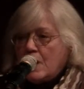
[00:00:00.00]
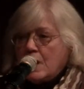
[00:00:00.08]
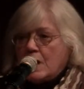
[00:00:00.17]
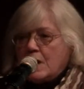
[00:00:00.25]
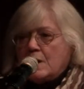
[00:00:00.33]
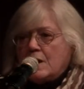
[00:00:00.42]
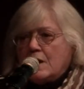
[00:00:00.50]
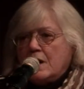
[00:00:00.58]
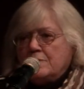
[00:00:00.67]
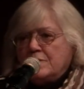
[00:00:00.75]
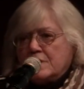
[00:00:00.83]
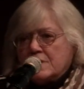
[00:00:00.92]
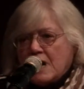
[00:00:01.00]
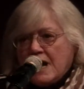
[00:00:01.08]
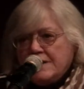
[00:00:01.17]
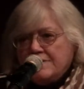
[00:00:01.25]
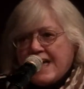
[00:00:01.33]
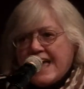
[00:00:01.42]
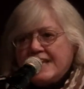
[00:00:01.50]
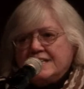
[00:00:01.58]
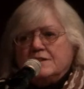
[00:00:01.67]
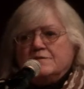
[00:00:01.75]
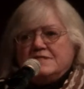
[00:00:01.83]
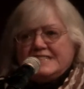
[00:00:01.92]
uh, of a kind of
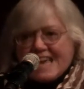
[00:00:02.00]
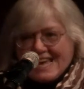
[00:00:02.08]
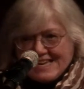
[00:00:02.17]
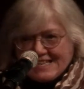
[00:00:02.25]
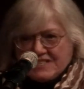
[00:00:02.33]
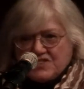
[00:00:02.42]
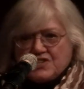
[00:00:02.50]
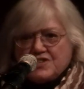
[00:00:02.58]
end of days.